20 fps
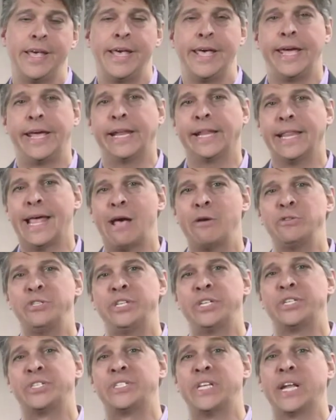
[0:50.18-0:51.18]
It allows you
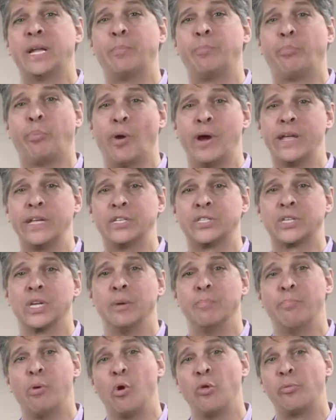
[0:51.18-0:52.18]
to set up breaks,
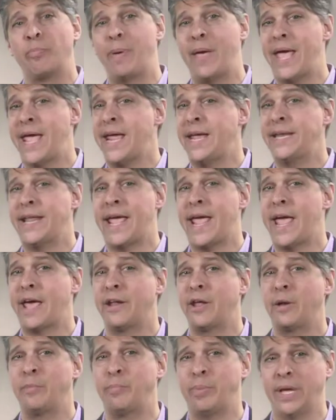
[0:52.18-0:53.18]
both paid
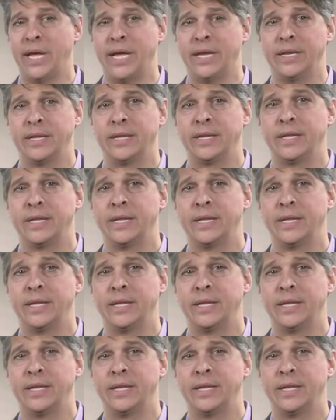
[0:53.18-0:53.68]
and unpaid.